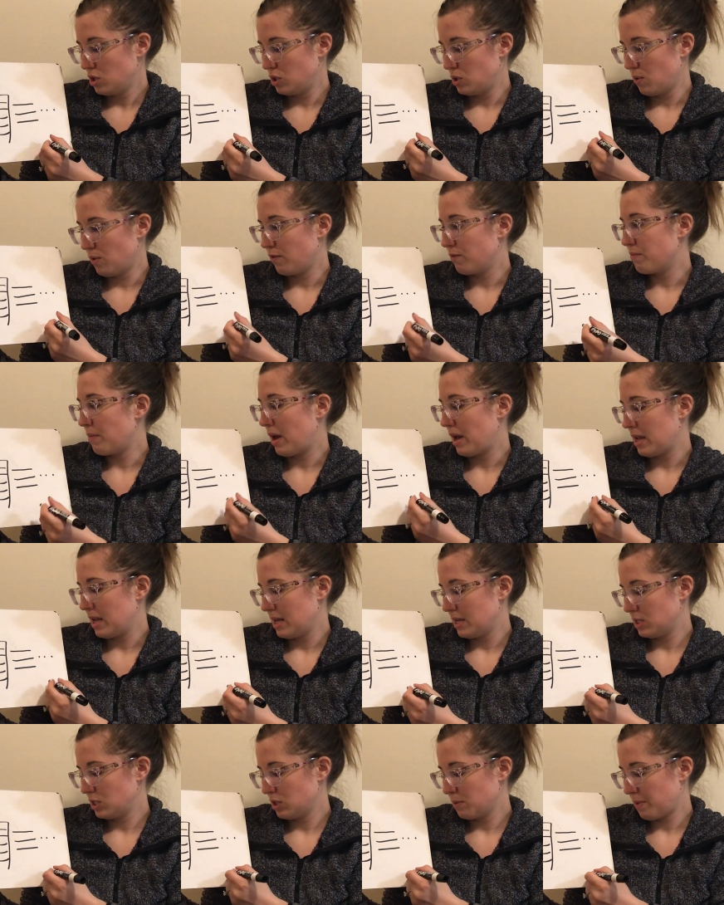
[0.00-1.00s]
So if my
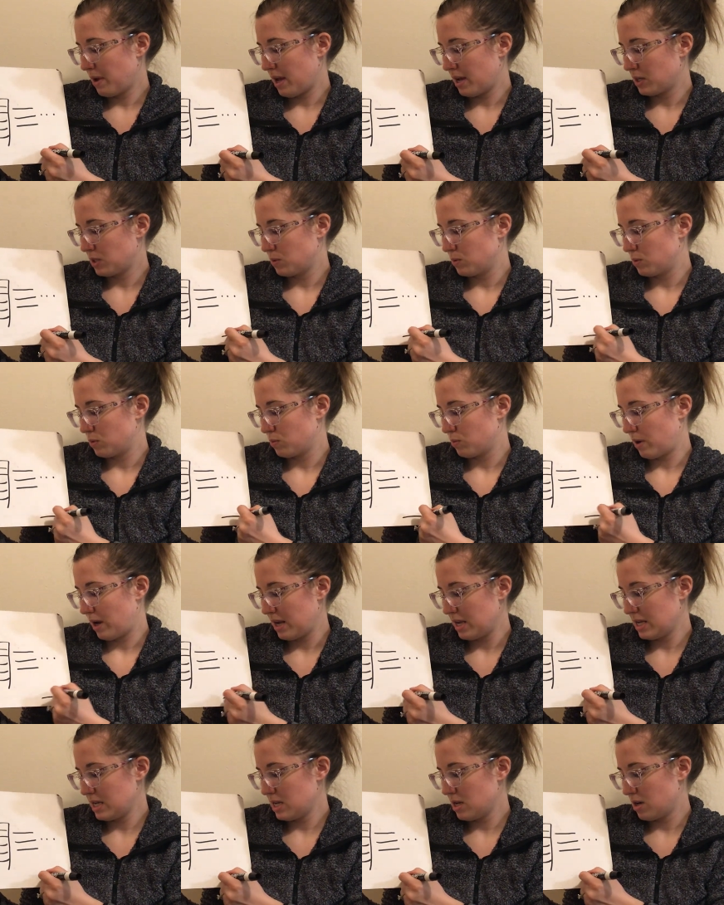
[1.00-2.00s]
answer box was
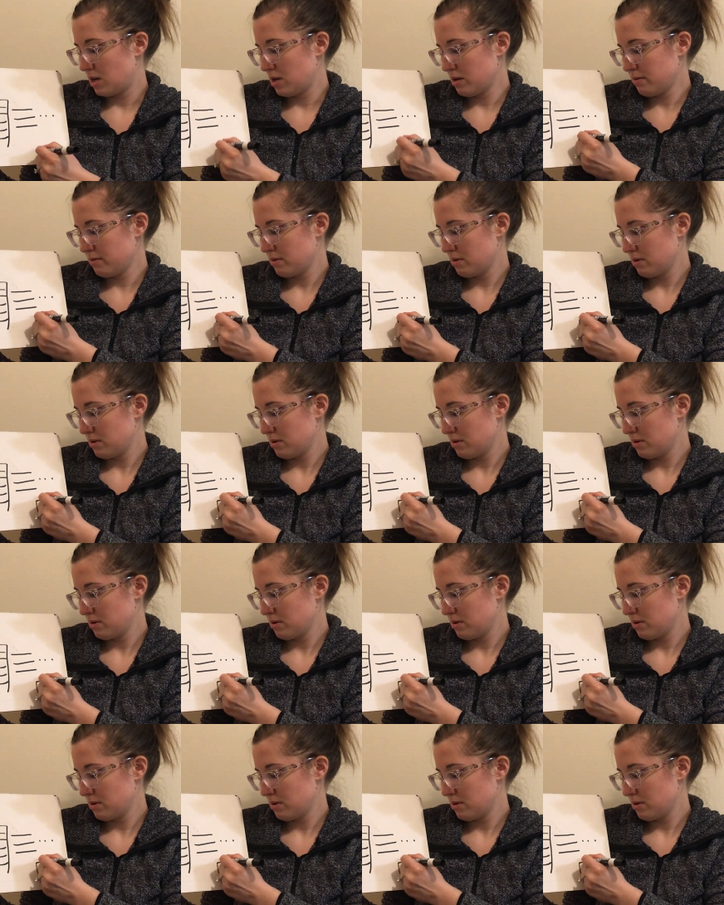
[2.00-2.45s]
right here,